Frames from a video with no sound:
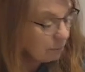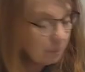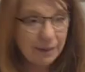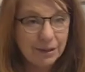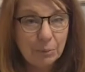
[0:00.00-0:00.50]

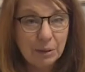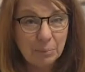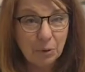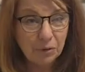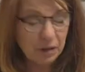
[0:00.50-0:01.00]
a little bit of
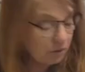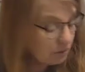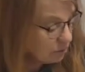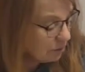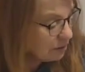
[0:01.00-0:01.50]
both colors.
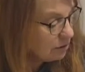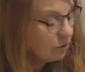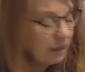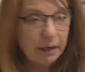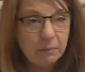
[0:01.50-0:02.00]
Well, no,
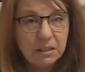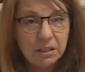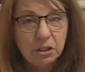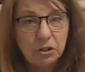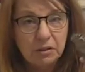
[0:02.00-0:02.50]
okay, I'm just going
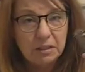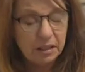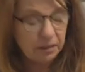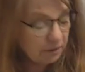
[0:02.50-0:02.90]
to do the tin